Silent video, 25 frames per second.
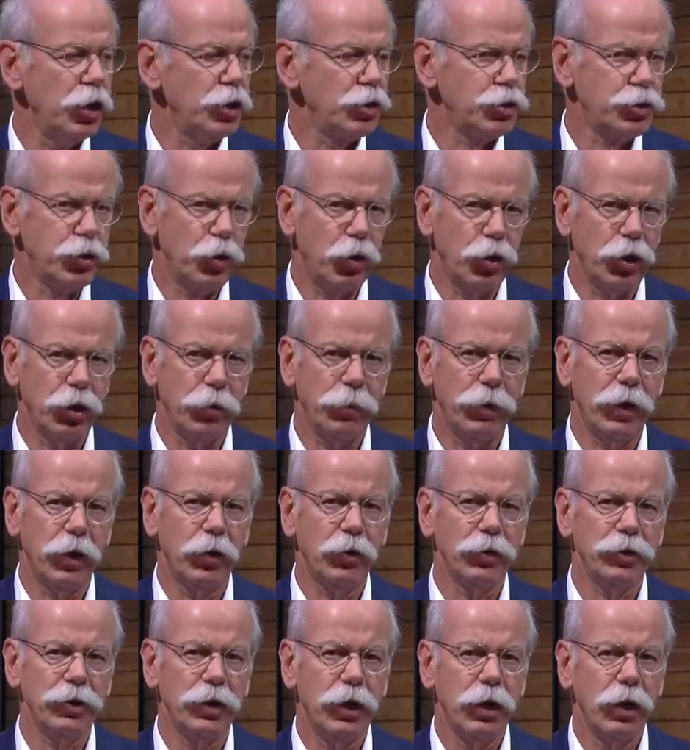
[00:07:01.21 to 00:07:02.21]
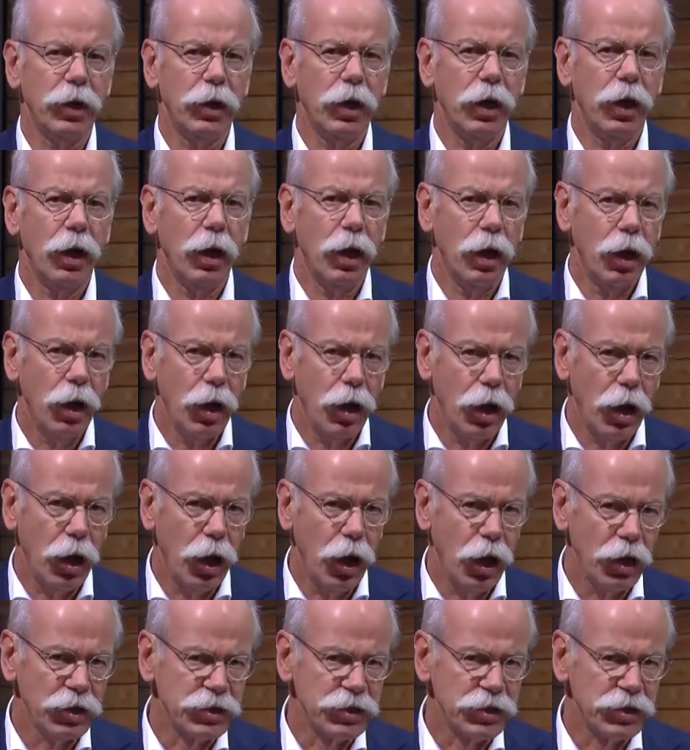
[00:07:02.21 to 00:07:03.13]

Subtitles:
talk about, a